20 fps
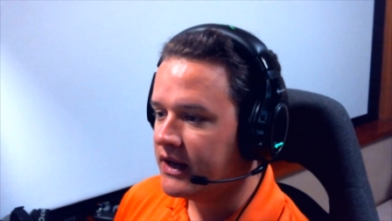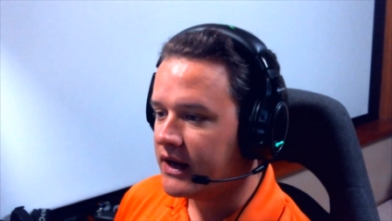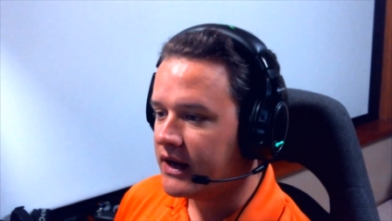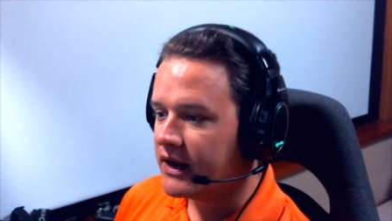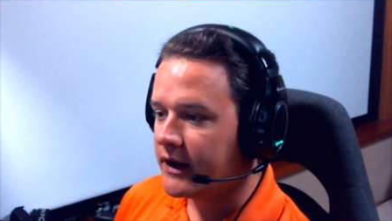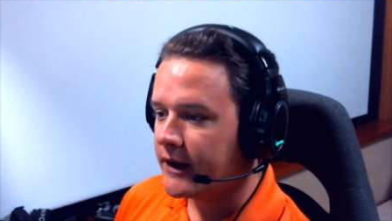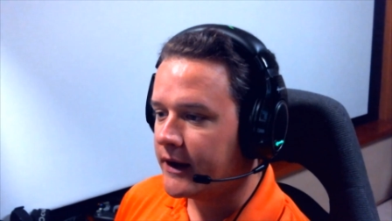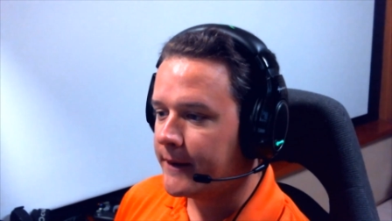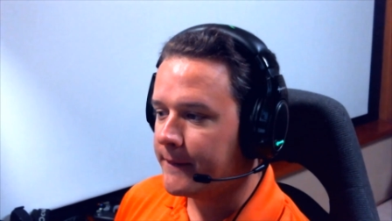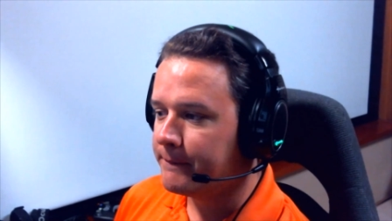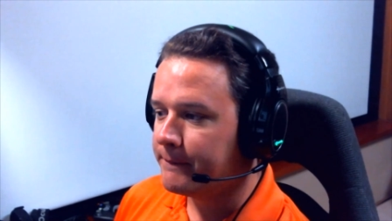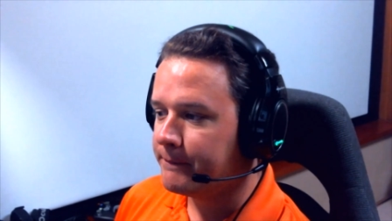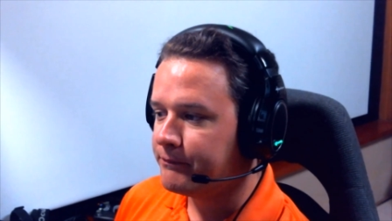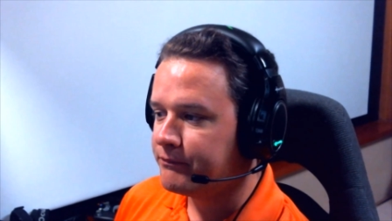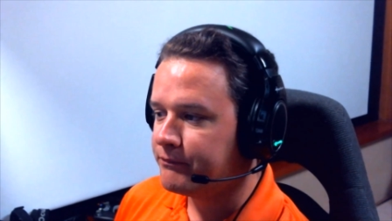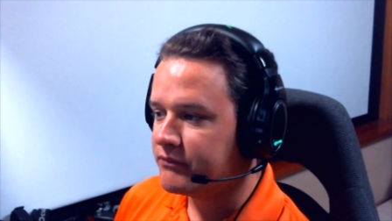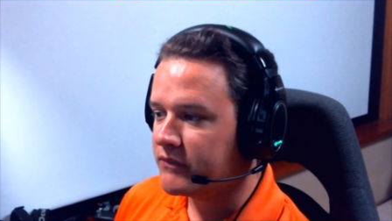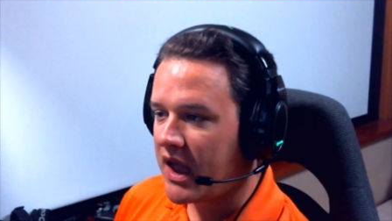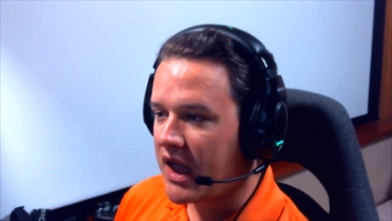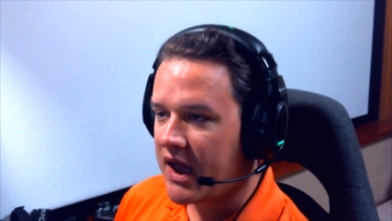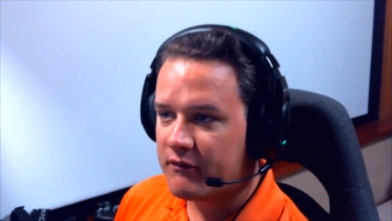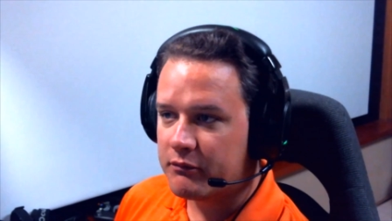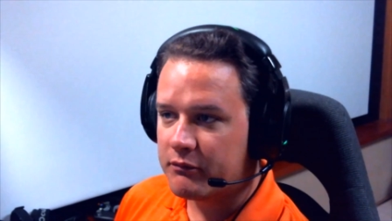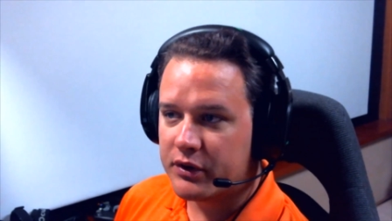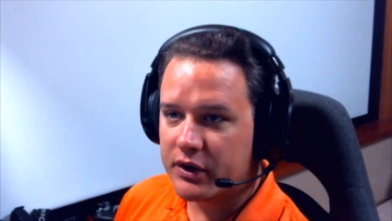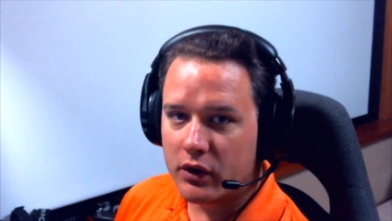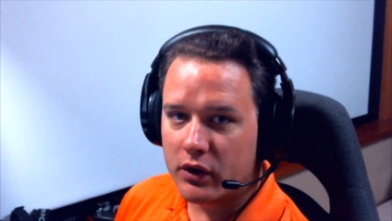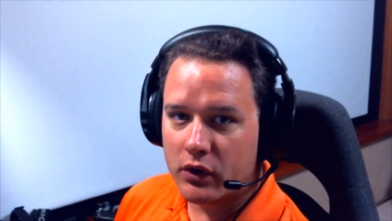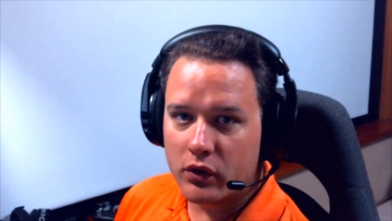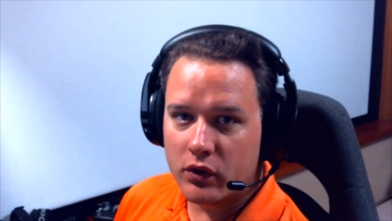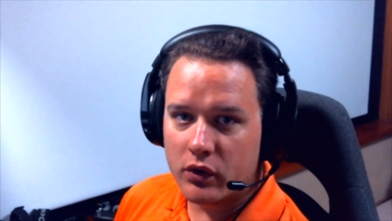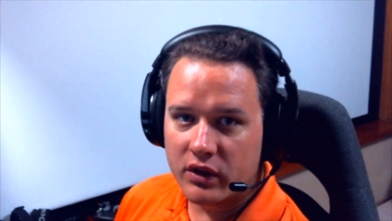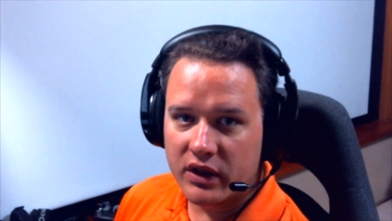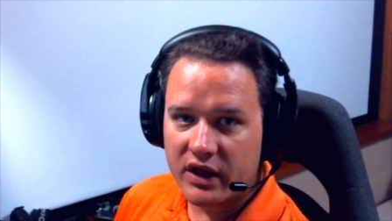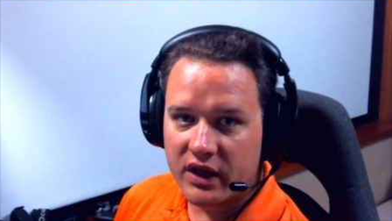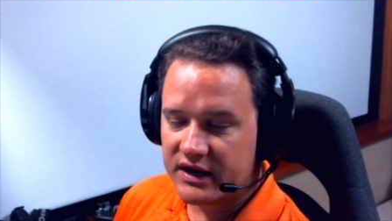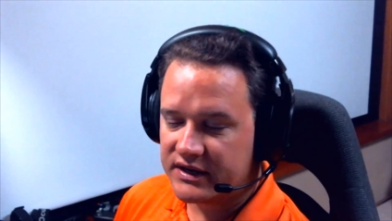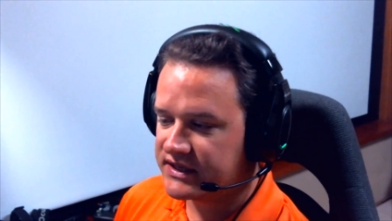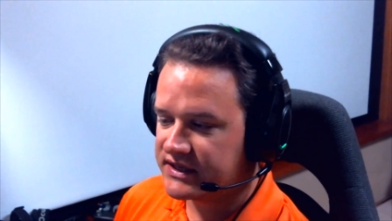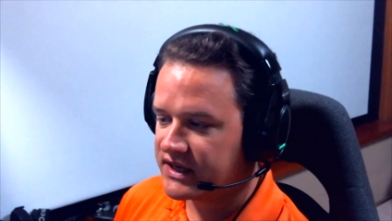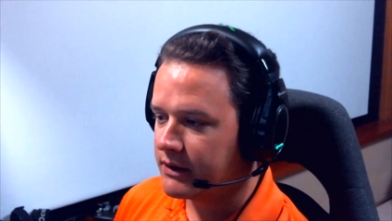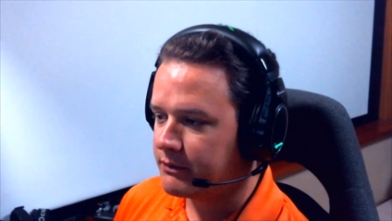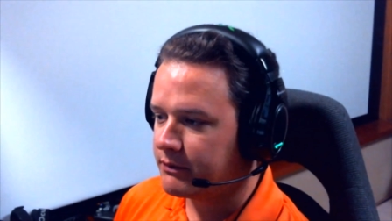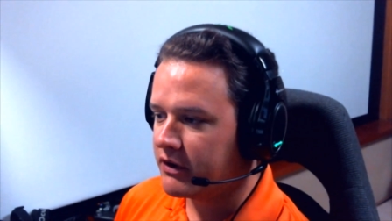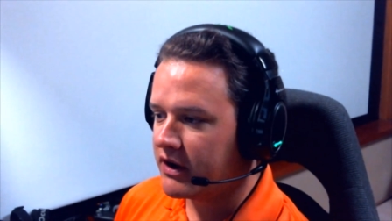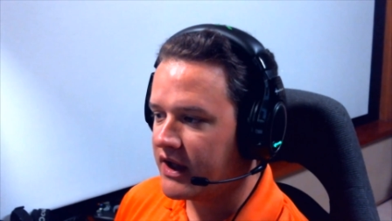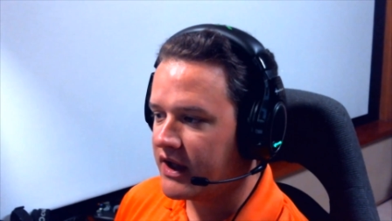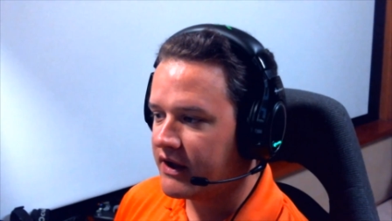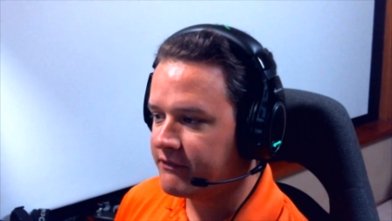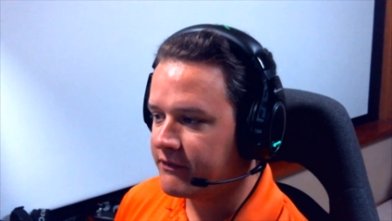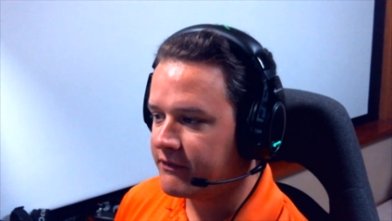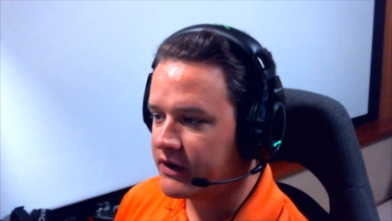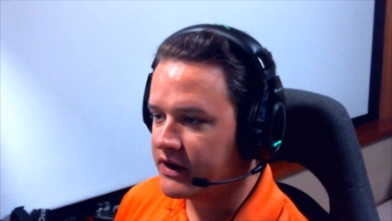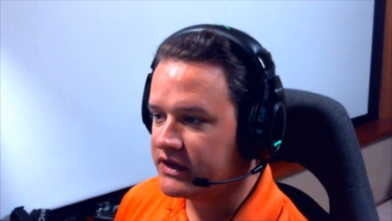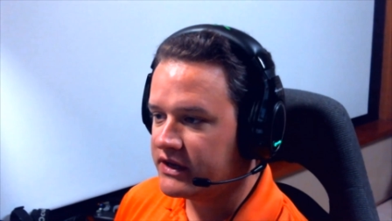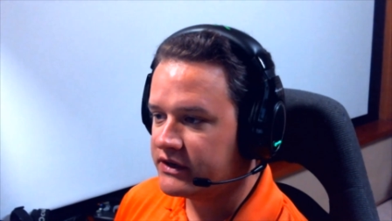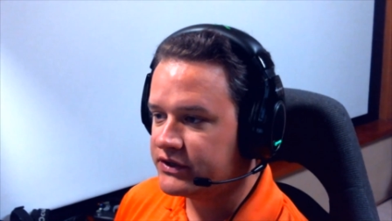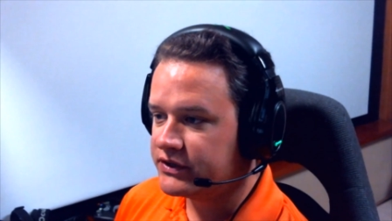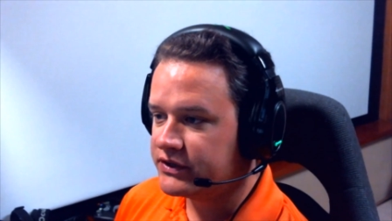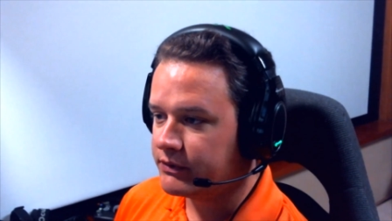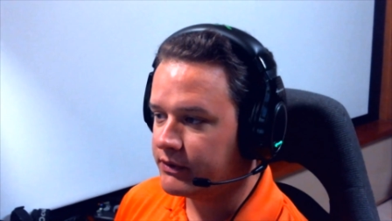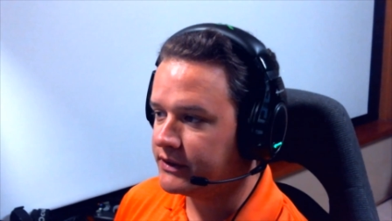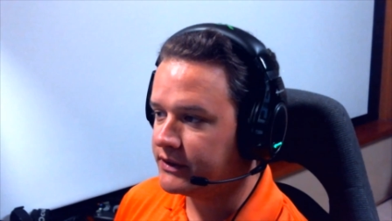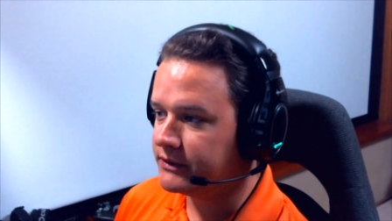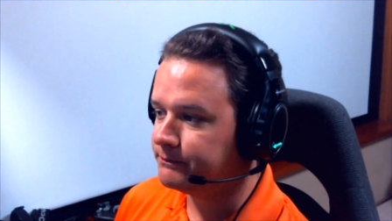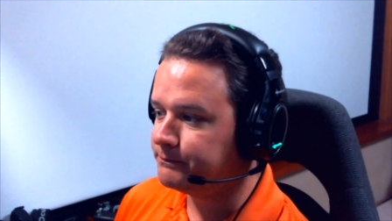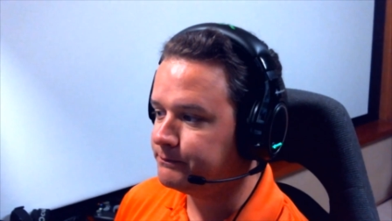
I haven't put a whole lot of time or effort into it,